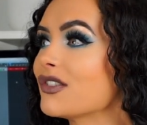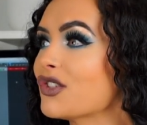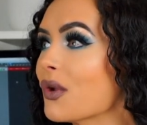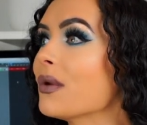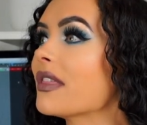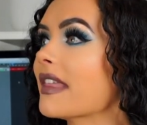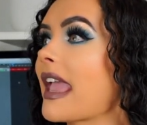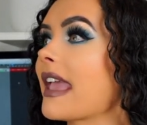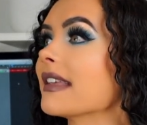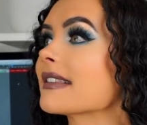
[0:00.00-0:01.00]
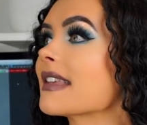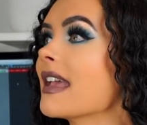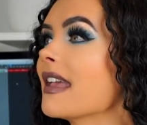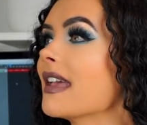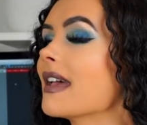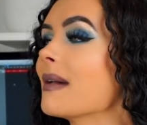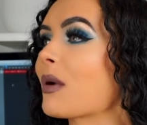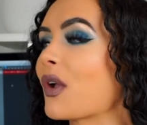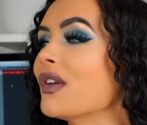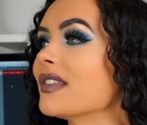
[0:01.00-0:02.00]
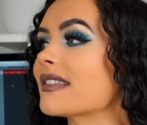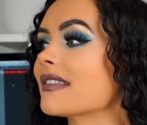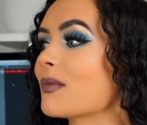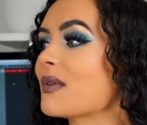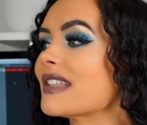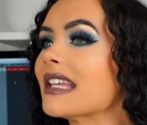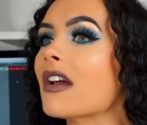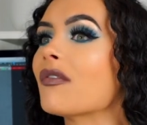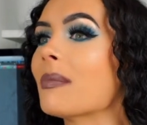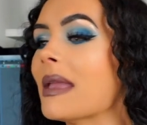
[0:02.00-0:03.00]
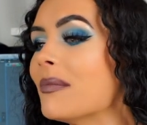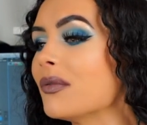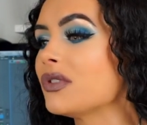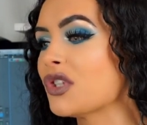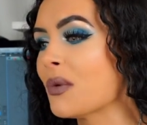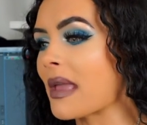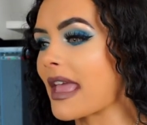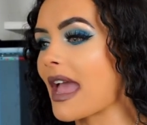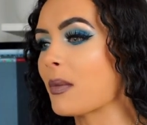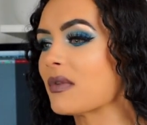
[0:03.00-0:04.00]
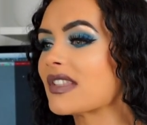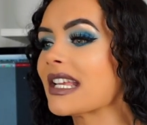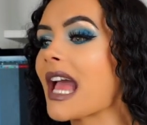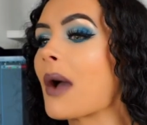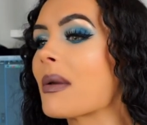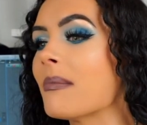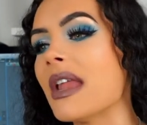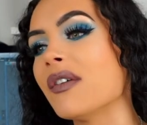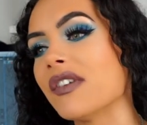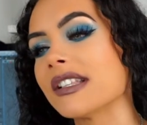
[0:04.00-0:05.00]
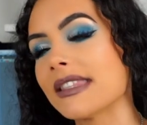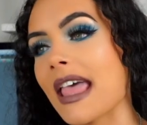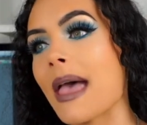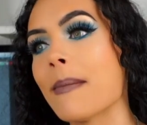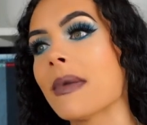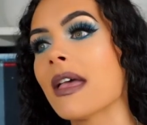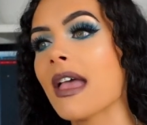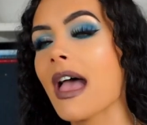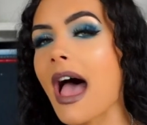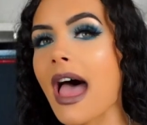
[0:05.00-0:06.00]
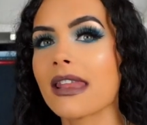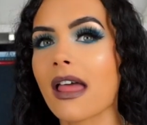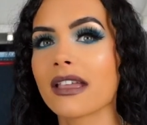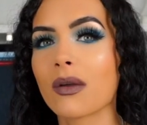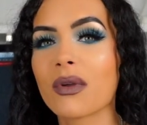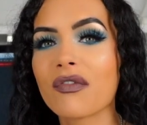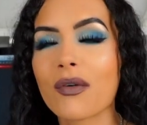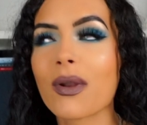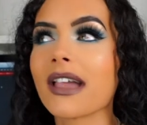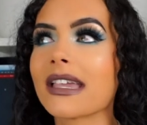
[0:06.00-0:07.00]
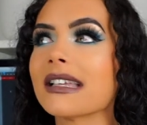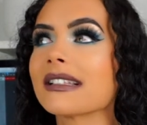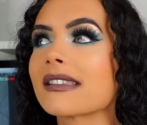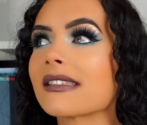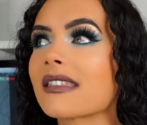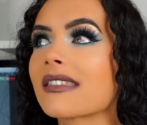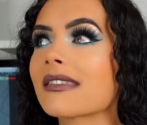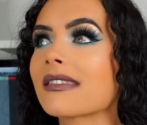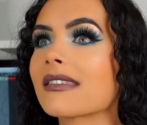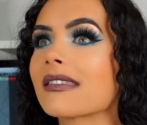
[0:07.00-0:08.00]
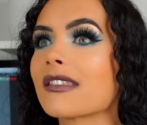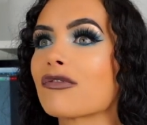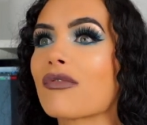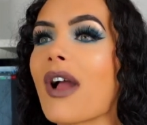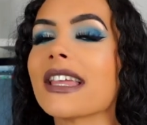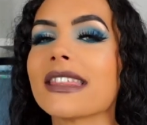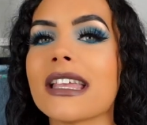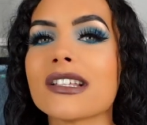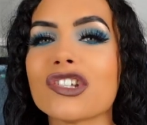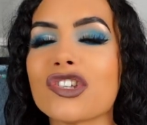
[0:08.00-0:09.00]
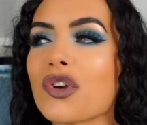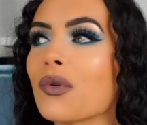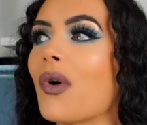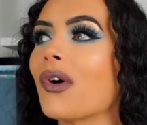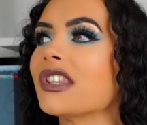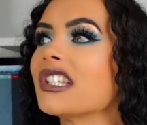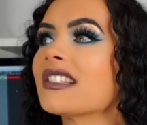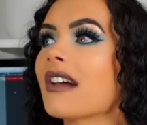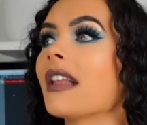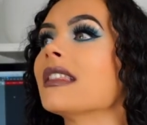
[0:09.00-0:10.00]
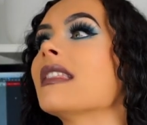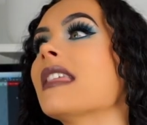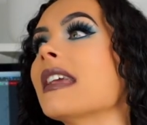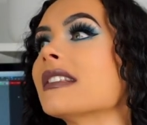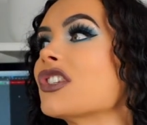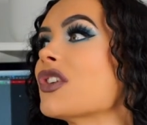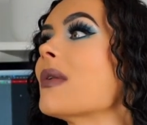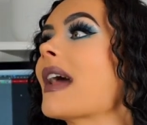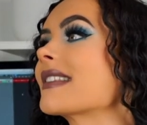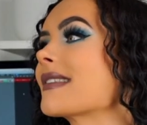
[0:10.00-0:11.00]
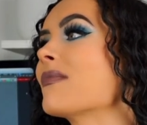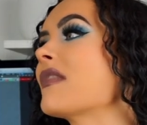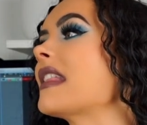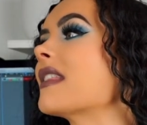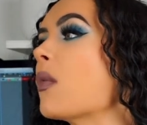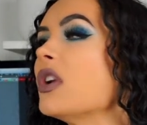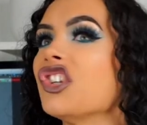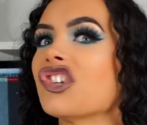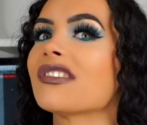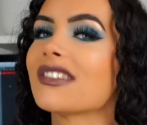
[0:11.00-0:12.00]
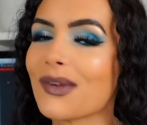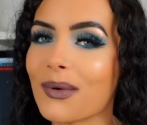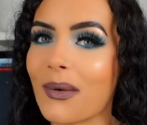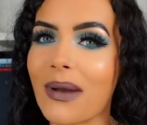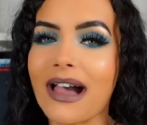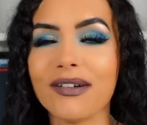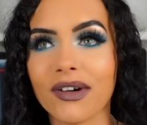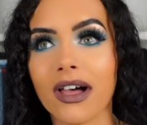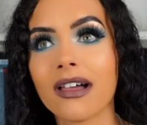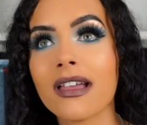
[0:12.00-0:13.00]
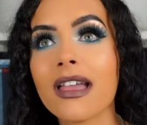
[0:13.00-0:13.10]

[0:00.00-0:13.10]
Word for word: do things because we've seen other people do it and we've seen how it benefits them, and like, we feel like it's the right thing to do or the done thing to do, like something that we should do or whatever.